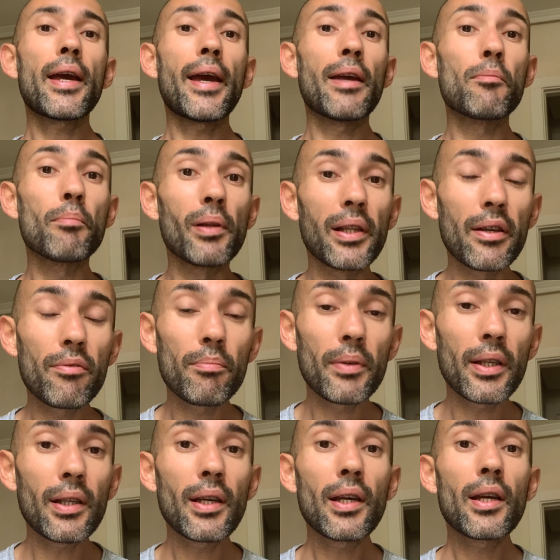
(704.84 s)
and believe
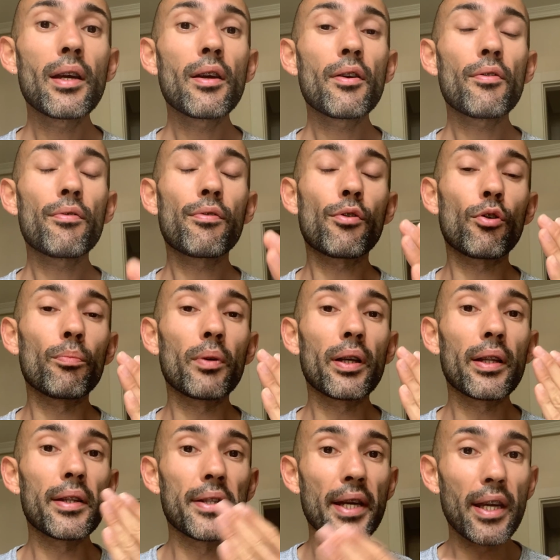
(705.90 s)
me, from
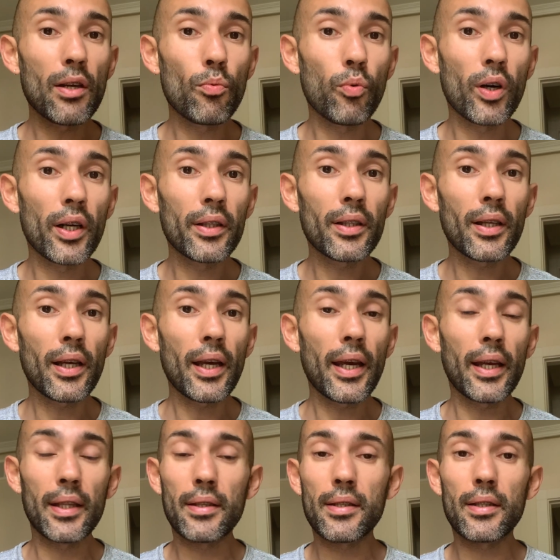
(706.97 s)
day one
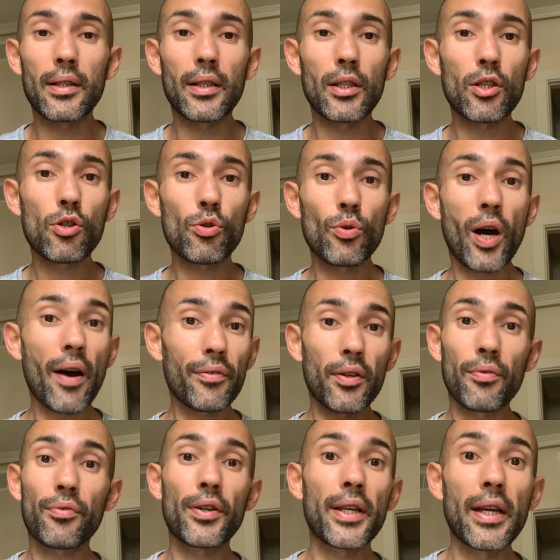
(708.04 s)
and to after
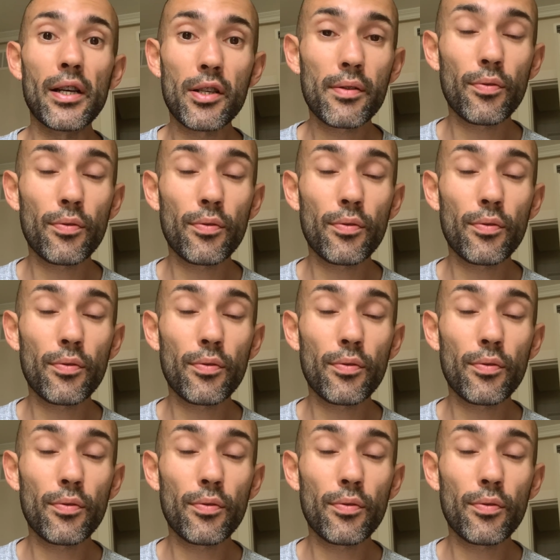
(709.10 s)
3 years,